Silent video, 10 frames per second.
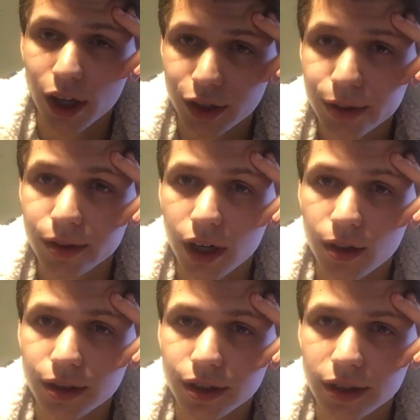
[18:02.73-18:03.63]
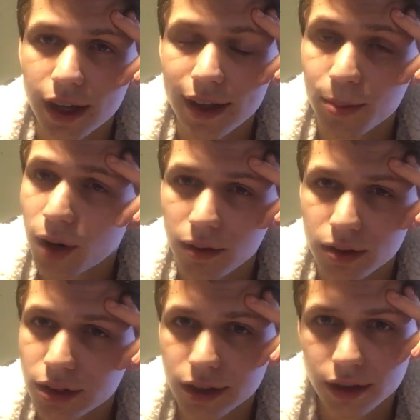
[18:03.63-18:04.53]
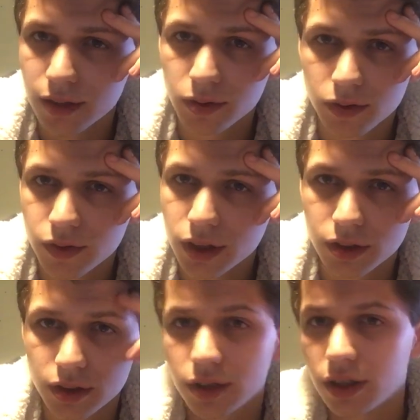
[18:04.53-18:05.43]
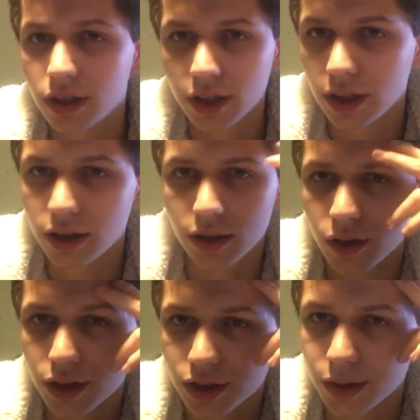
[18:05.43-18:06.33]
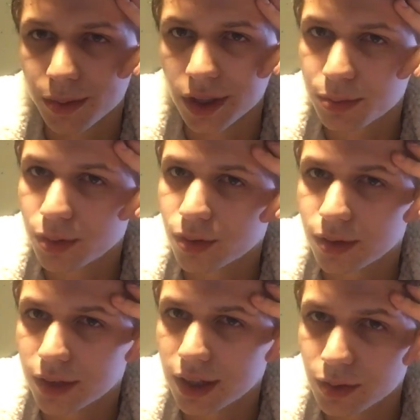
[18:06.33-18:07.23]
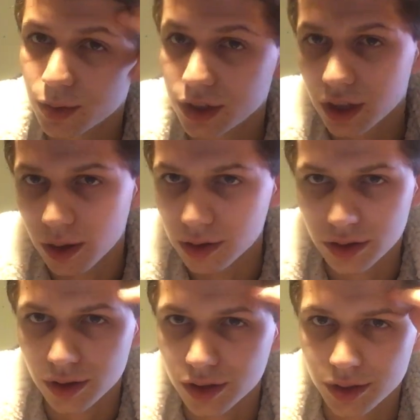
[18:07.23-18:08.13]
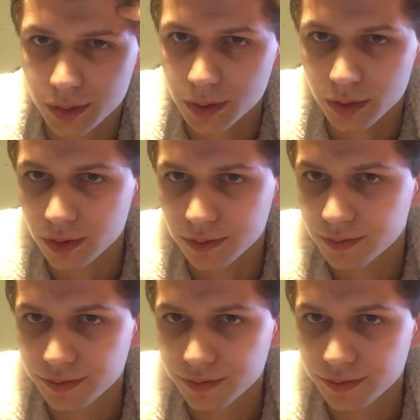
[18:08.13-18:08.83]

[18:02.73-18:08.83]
I do know is that that prophecy is not fulfilled in the Christian people, as we know as the Christian people.